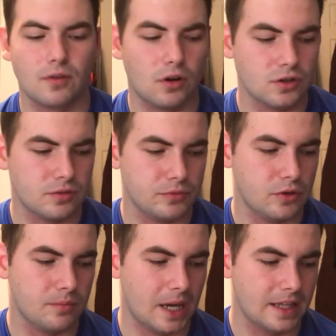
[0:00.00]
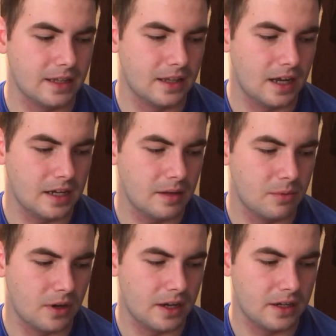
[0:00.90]
got some new bedding that I need
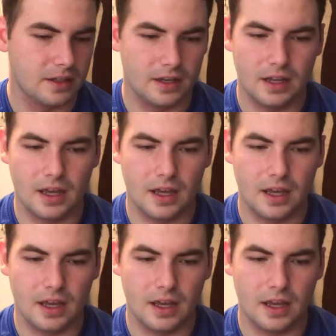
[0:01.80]
to put in.